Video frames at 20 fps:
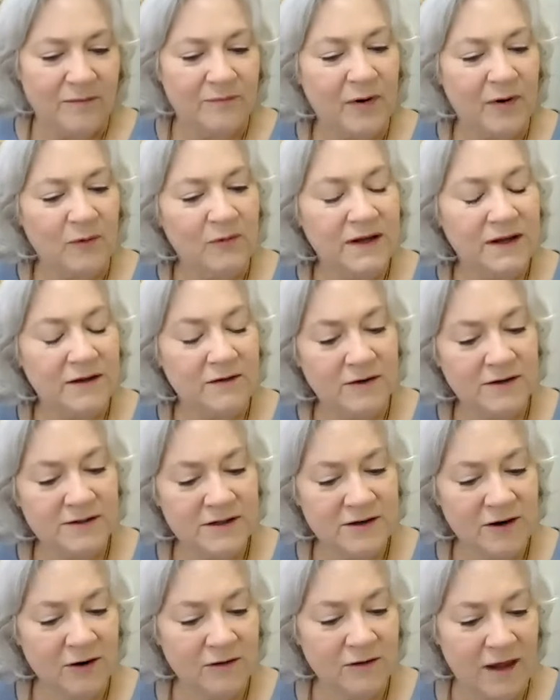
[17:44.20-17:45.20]
But when he looked
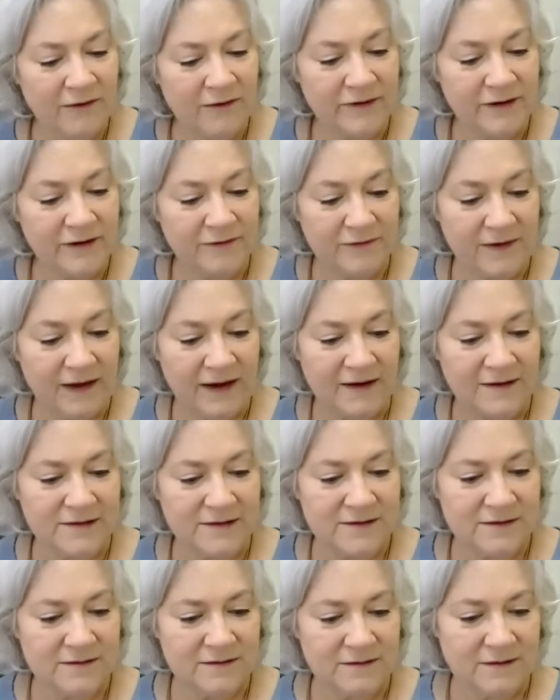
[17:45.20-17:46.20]
in her lovely
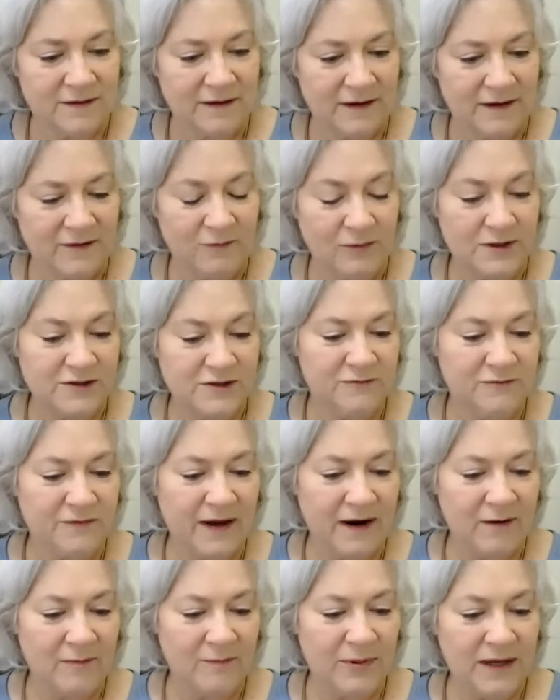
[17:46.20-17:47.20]
face, in which
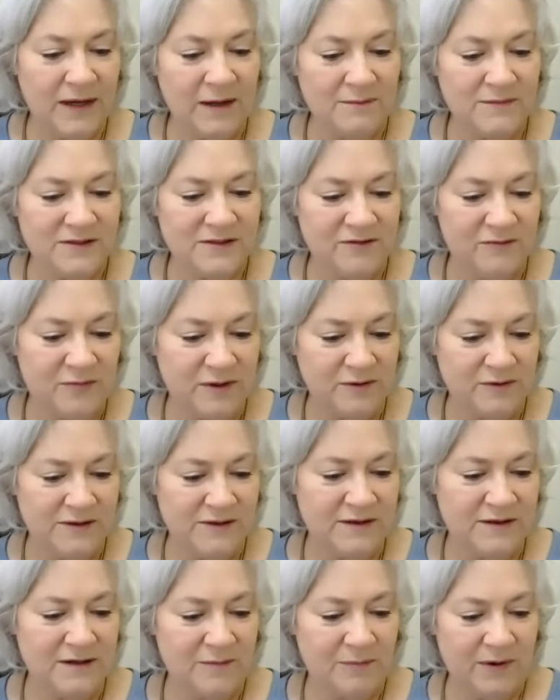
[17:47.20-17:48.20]
fair beams of beauty
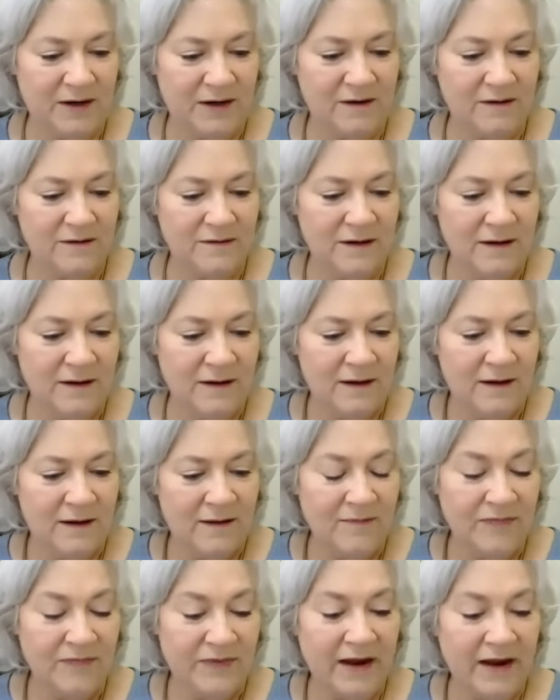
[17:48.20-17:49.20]
did appear,
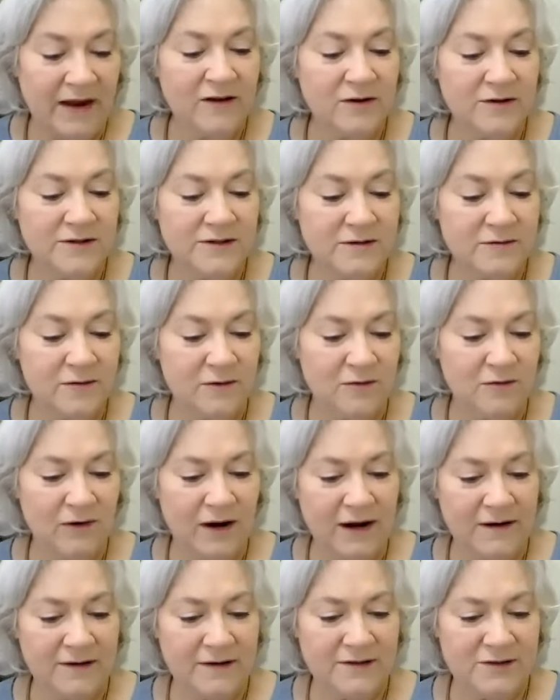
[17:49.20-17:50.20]
that could to the
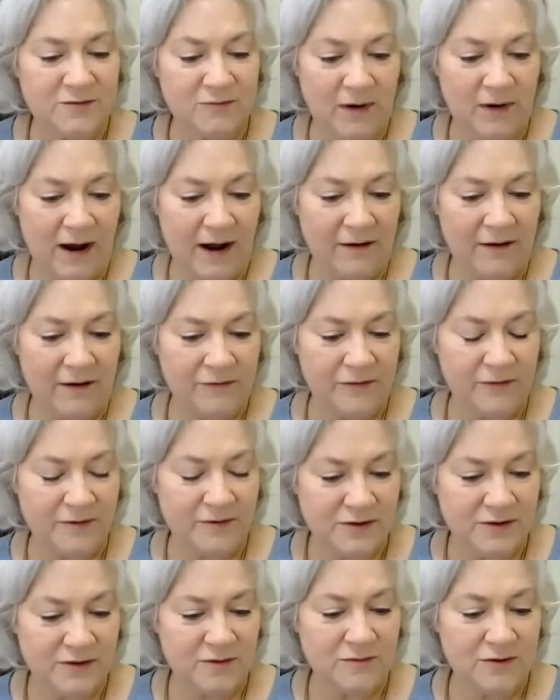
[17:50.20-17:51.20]
greatest wrath
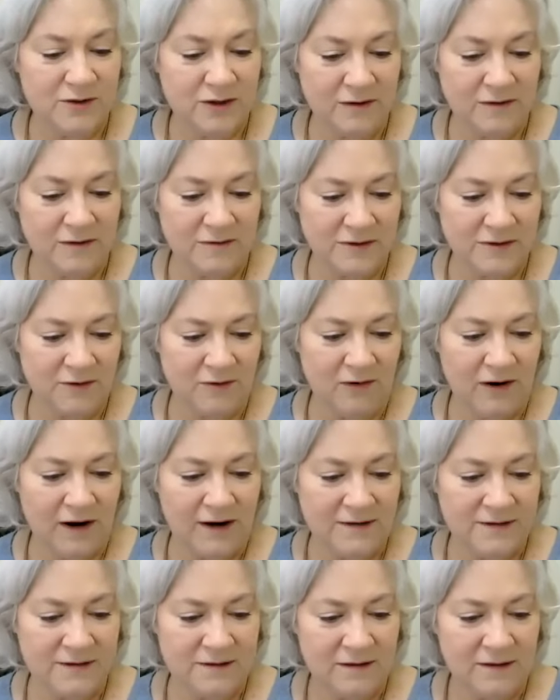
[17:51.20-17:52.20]
soon turn to
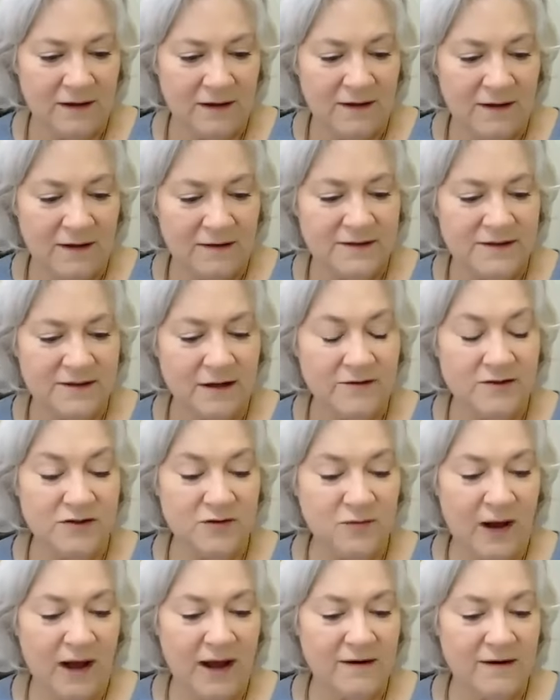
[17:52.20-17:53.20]
grace, such
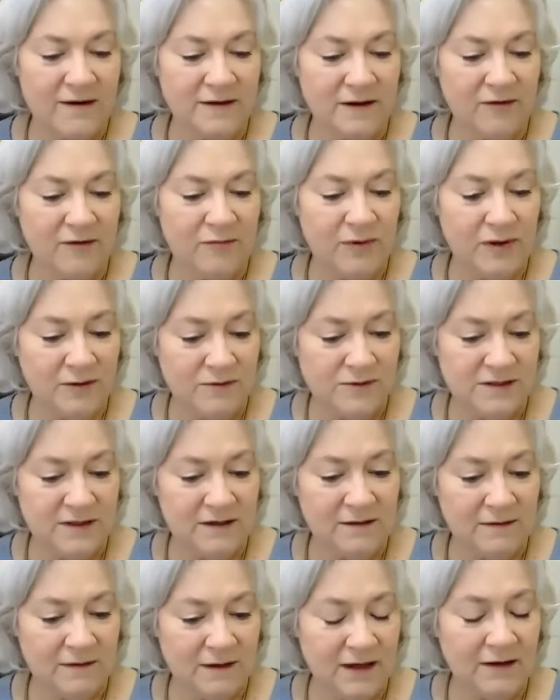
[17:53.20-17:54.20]
sway doth
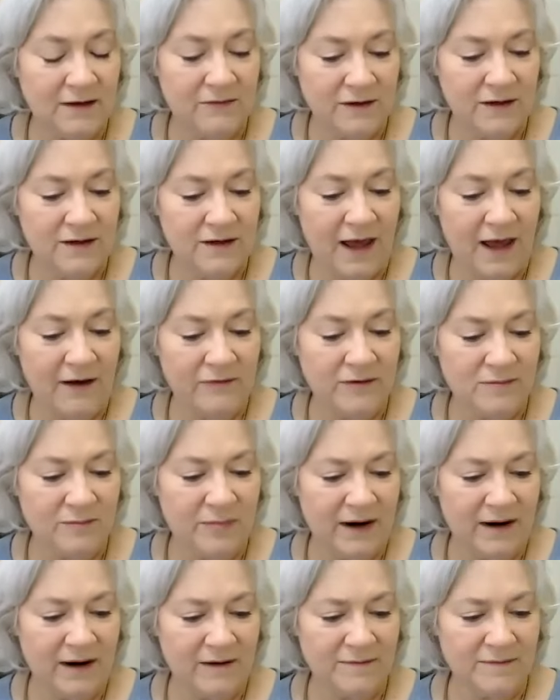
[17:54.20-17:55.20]
beauty even in heaven
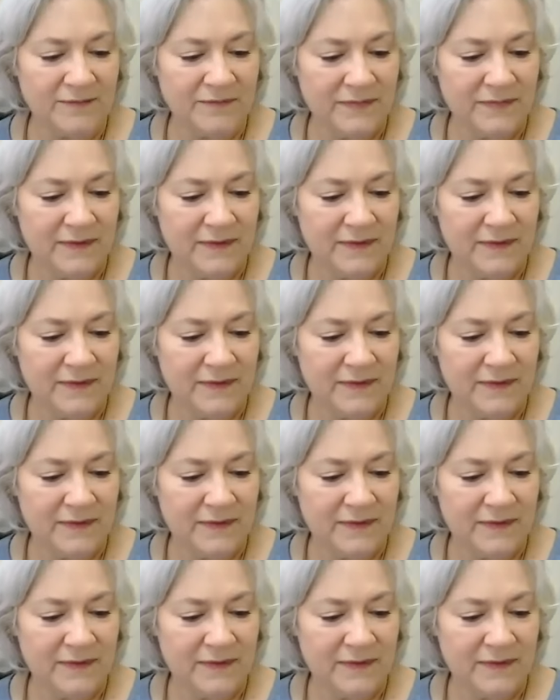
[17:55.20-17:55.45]
bear,